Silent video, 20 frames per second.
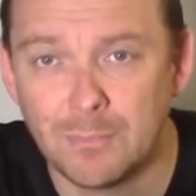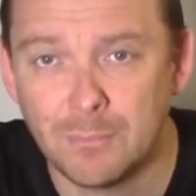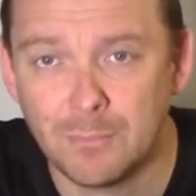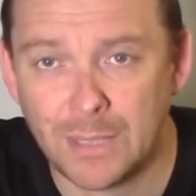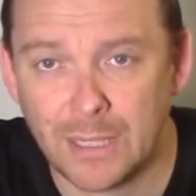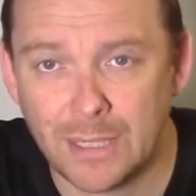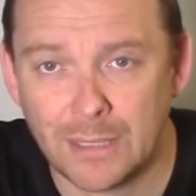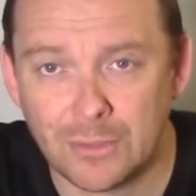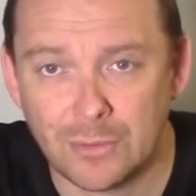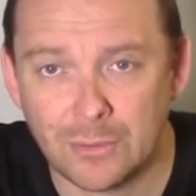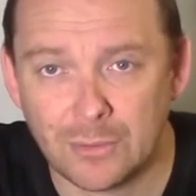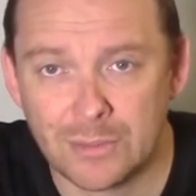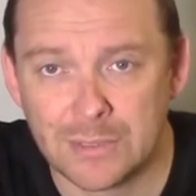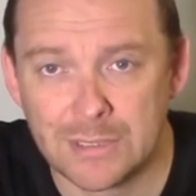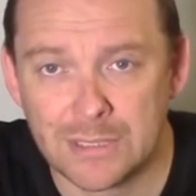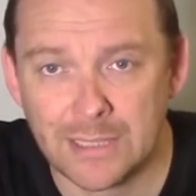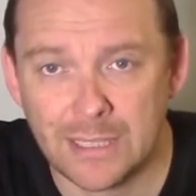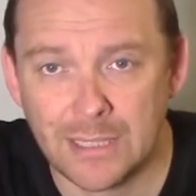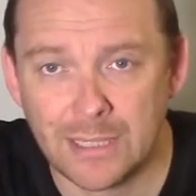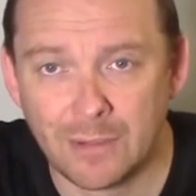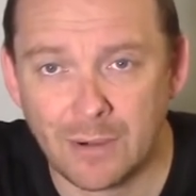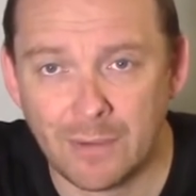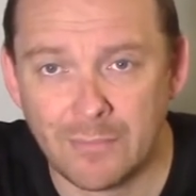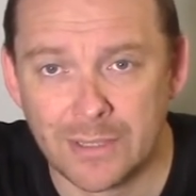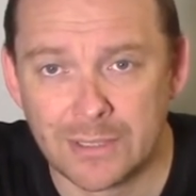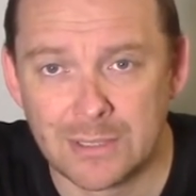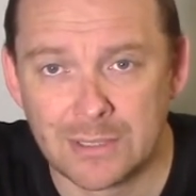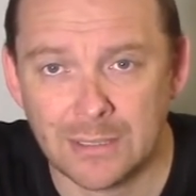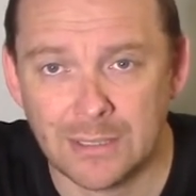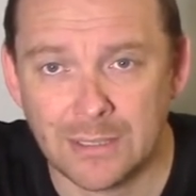but you can see here I've
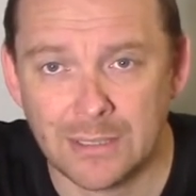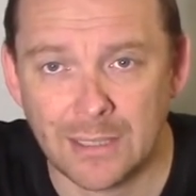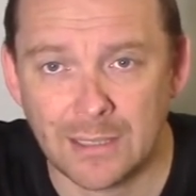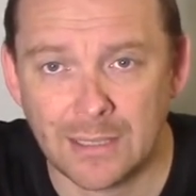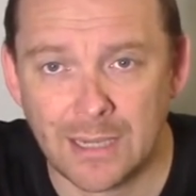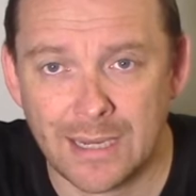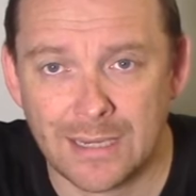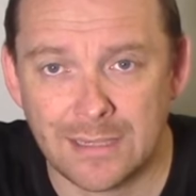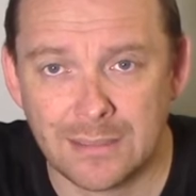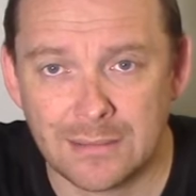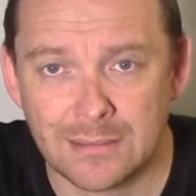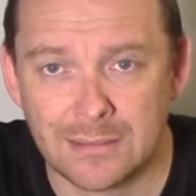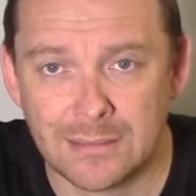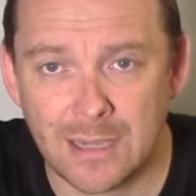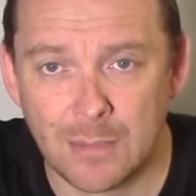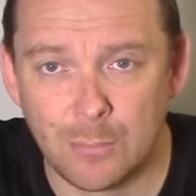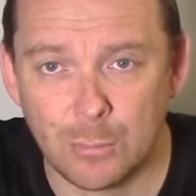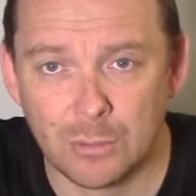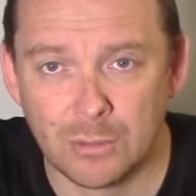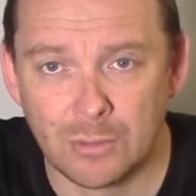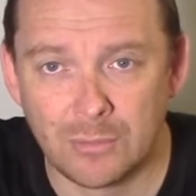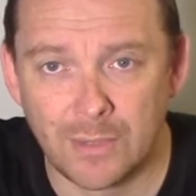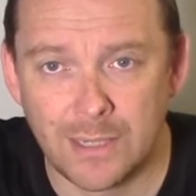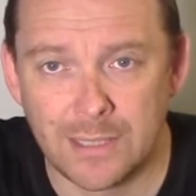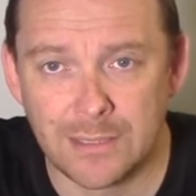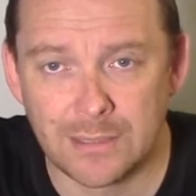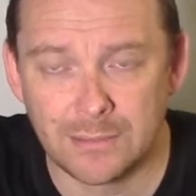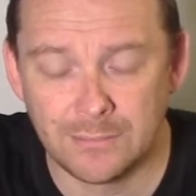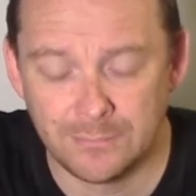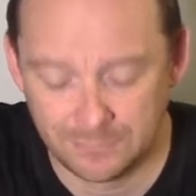actually done a double
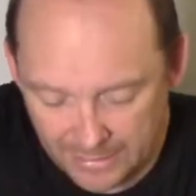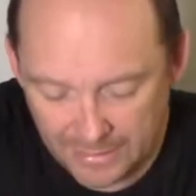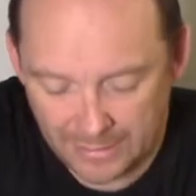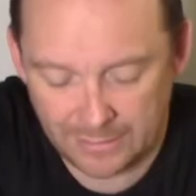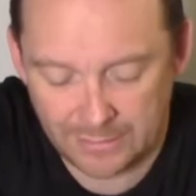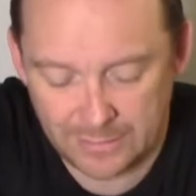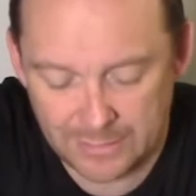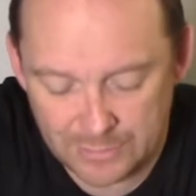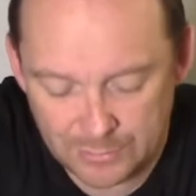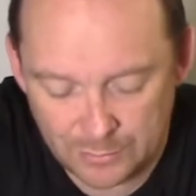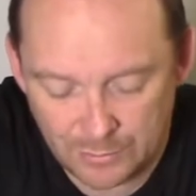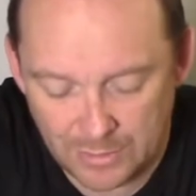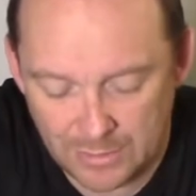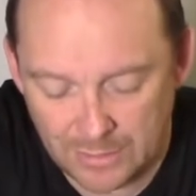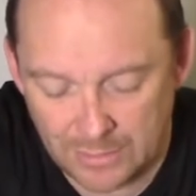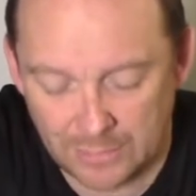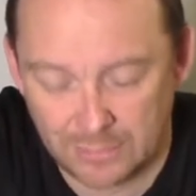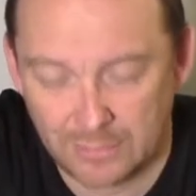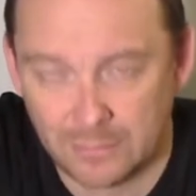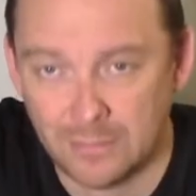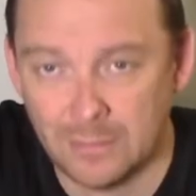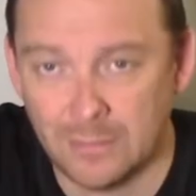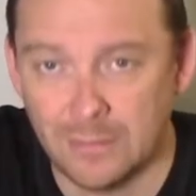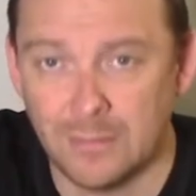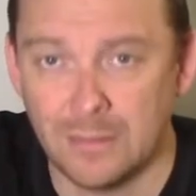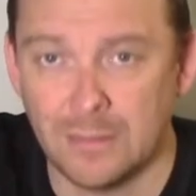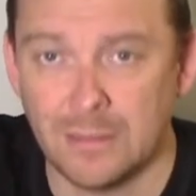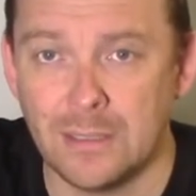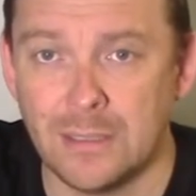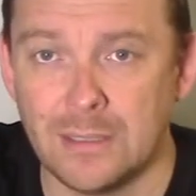crater and this one
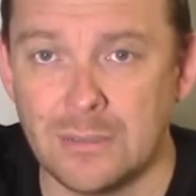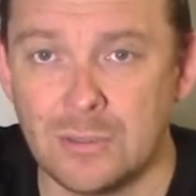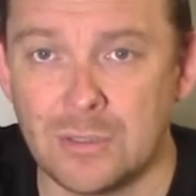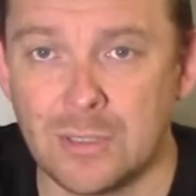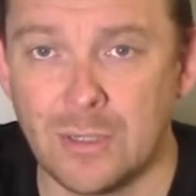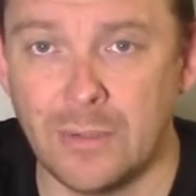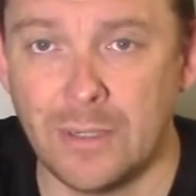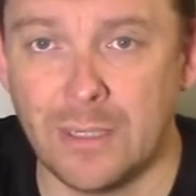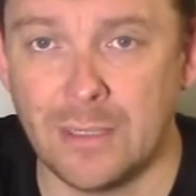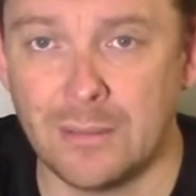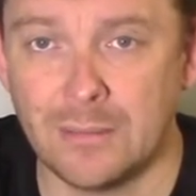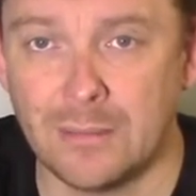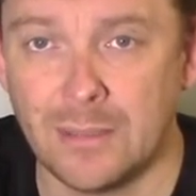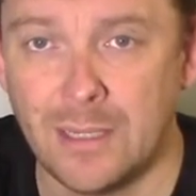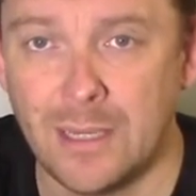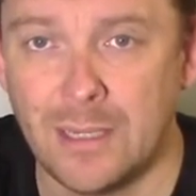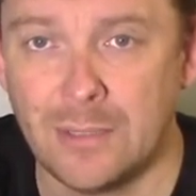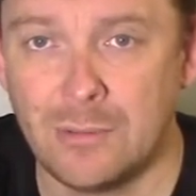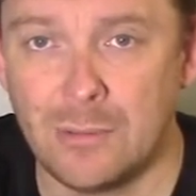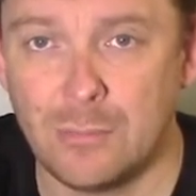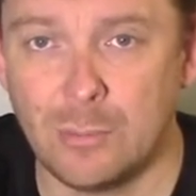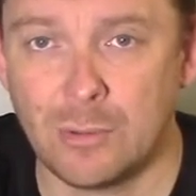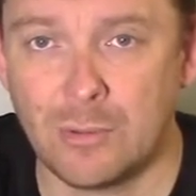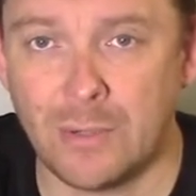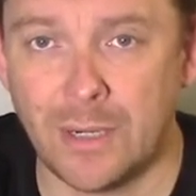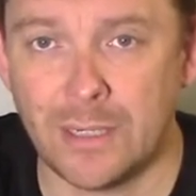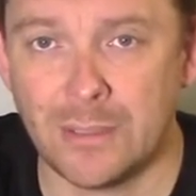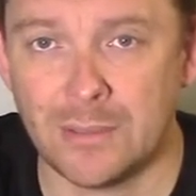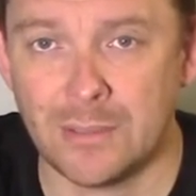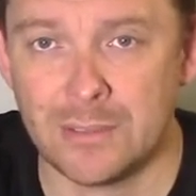is showing a triple
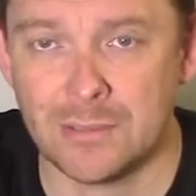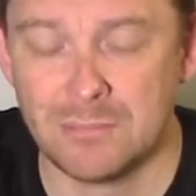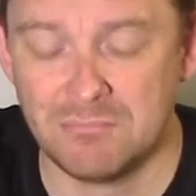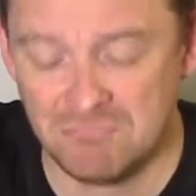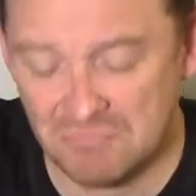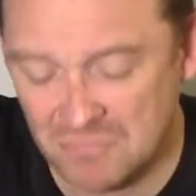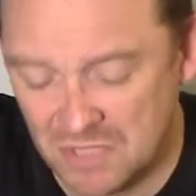credit, just